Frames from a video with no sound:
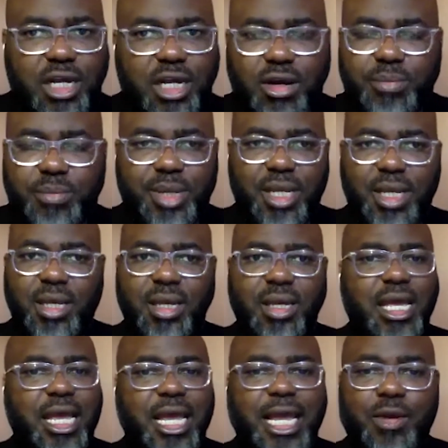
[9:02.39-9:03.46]
500
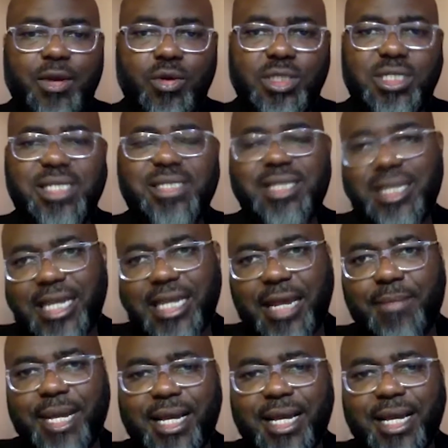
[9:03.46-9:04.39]
company headquarters